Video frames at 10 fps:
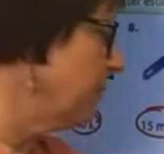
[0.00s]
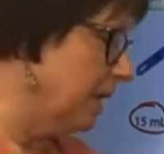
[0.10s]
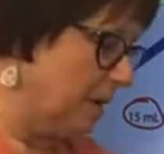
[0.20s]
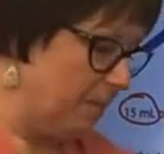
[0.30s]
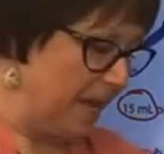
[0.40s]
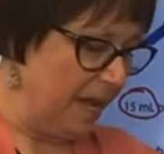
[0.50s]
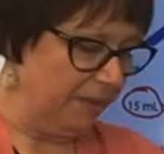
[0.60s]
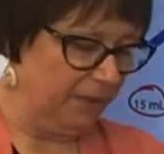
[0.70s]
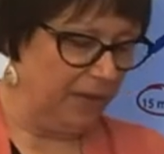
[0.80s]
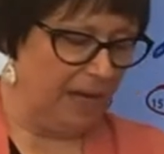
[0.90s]
the
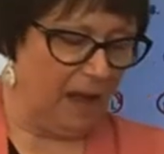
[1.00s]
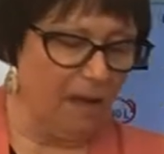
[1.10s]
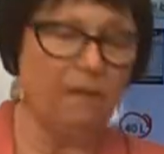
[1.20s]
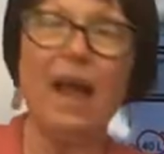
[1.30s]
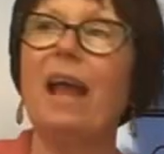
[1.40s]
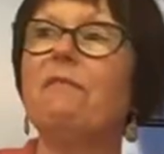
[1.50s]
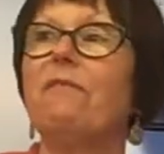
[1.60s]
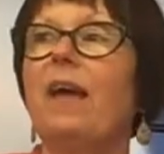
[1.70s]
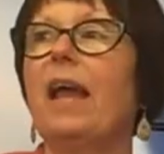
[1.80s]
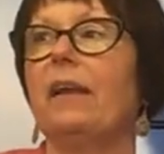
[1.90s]
capacity of a
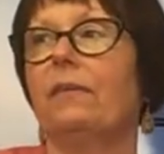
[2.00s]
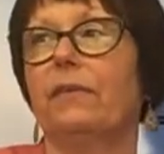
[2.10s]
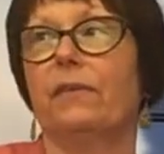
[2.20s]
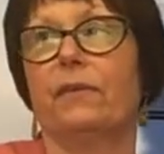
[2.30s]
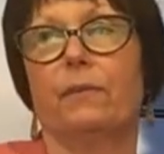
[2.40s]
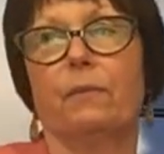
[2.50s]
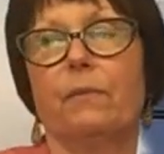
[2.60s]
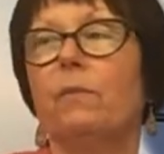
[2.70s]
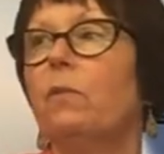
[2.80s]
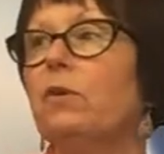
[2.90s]
vase.
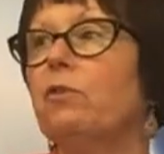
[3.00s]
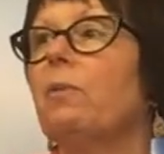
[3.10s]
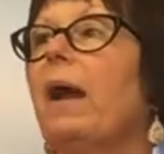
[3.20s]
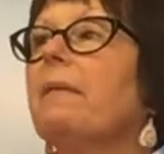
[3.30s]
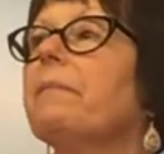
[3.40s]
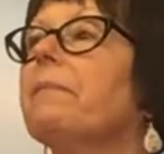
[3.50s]
What'd you write?